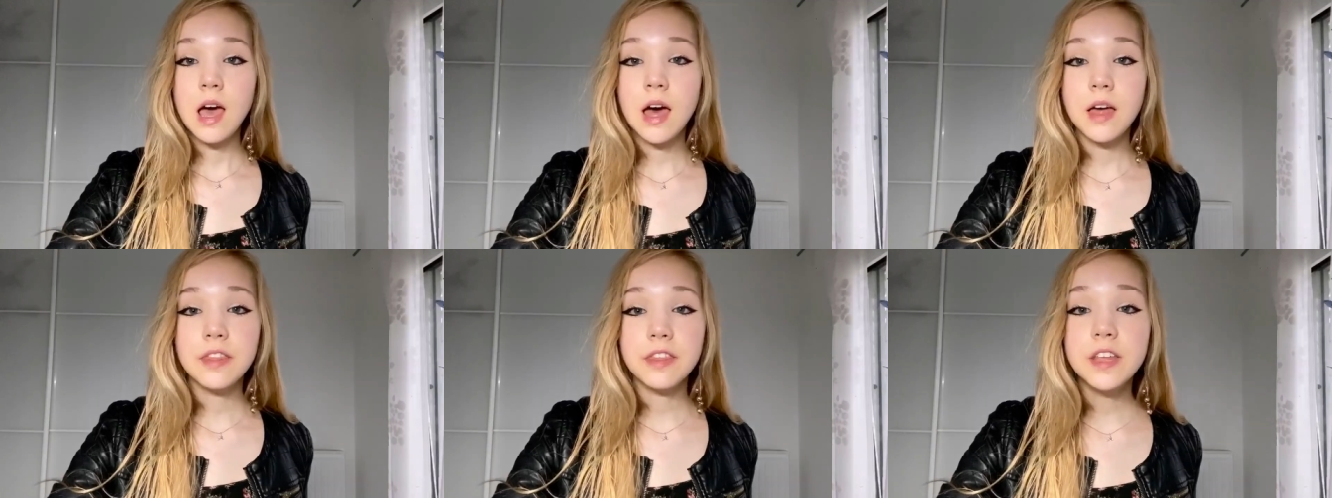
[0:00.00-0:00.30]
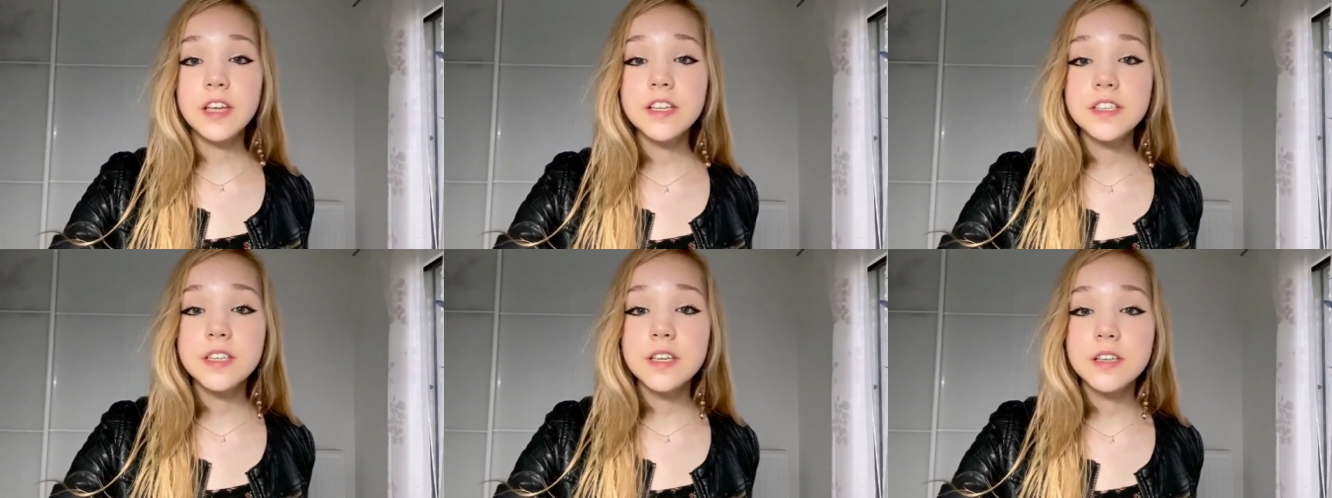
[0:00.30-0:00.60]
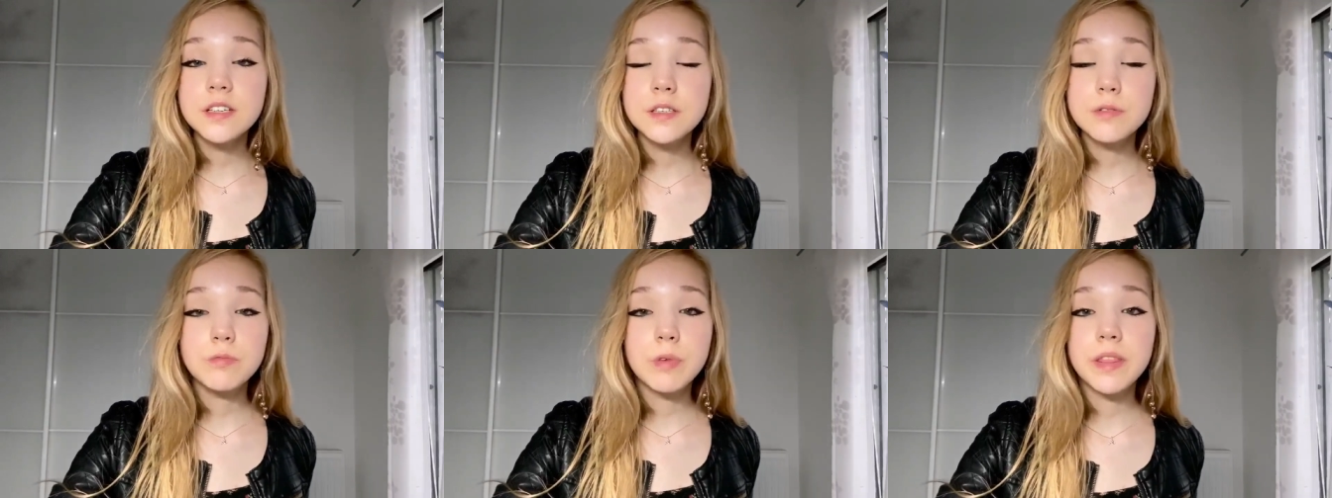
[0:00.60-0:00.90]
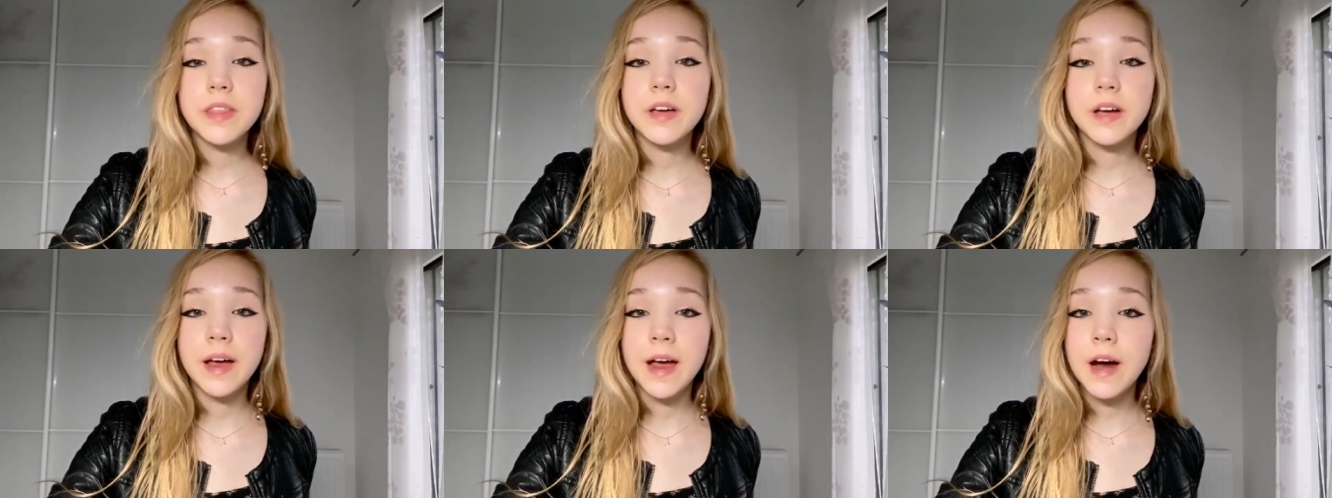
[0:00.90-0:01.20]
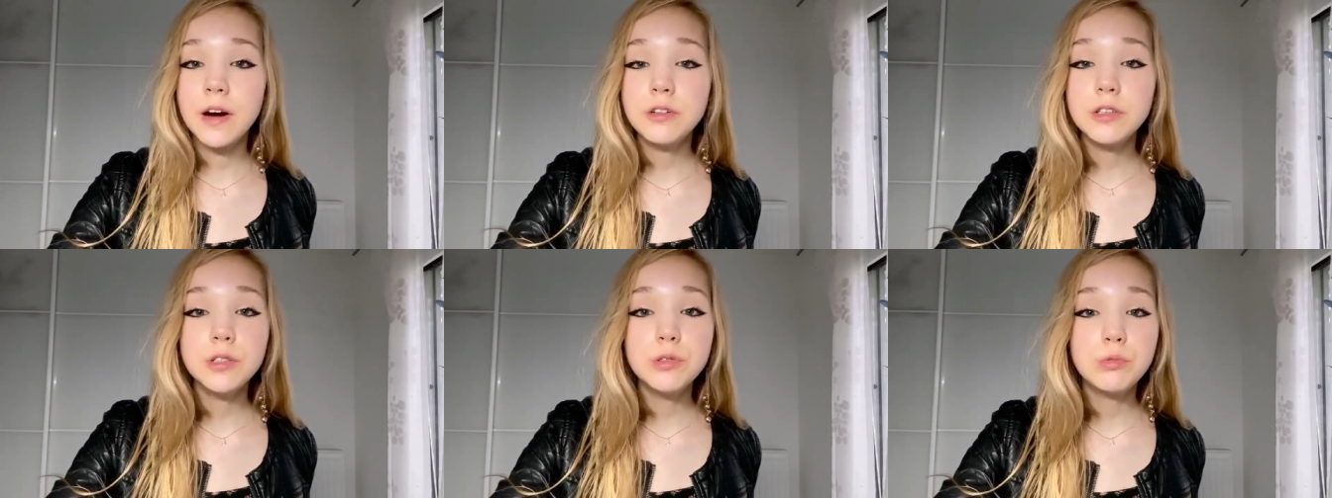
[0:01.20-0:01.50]
And this is when the
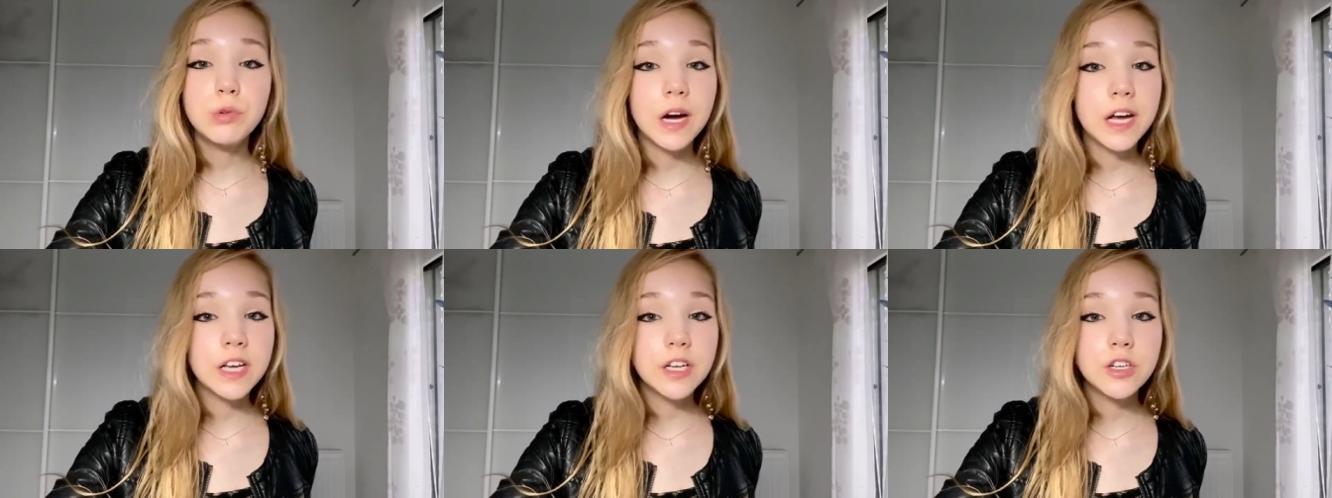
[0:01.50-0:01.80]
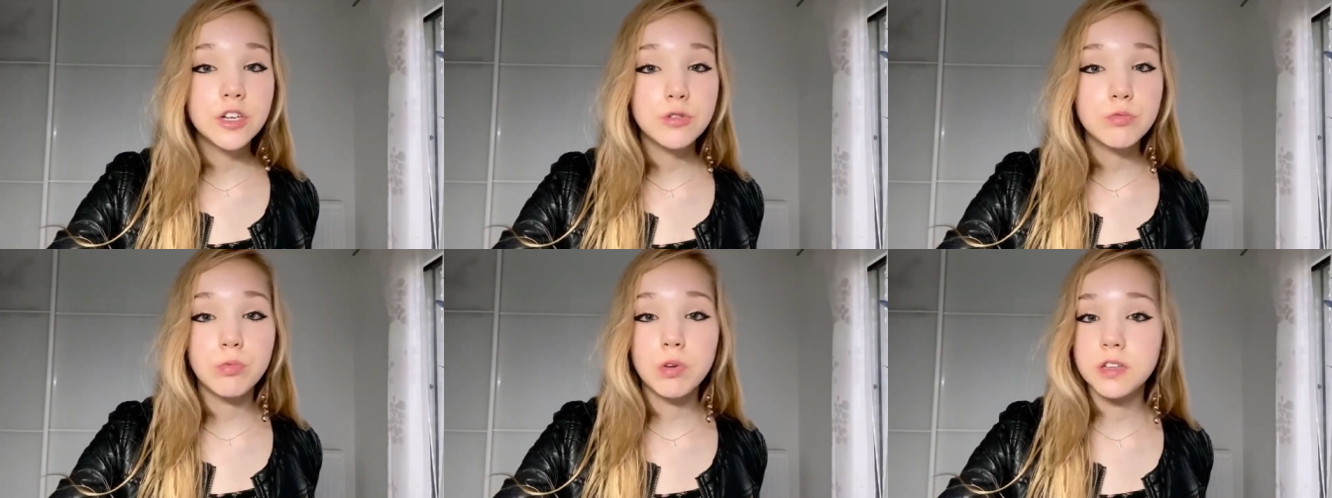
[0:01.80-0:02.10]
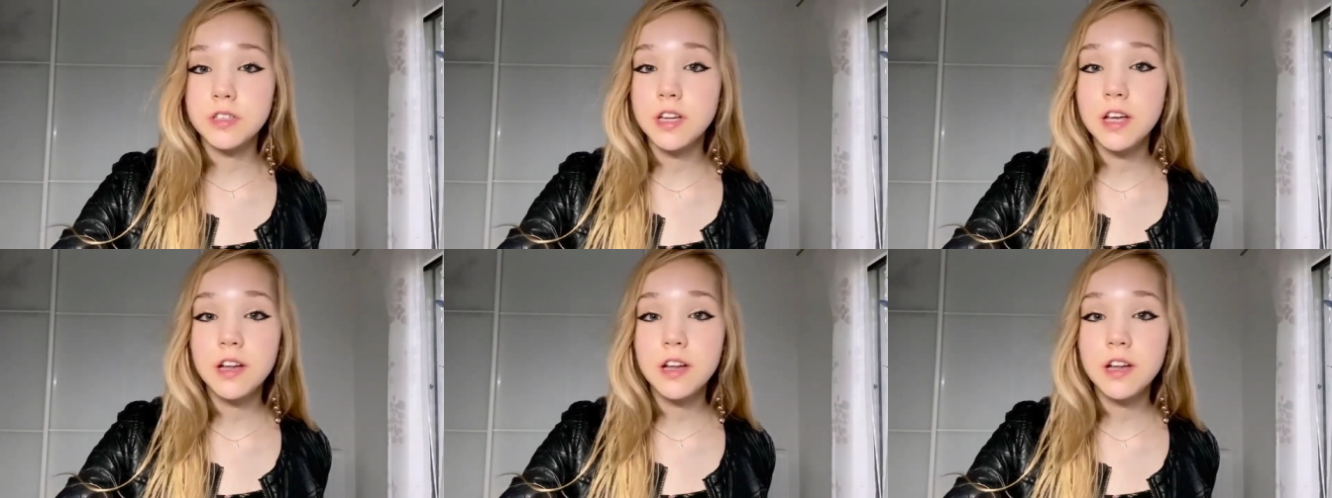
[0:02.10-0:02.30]
Karen rage was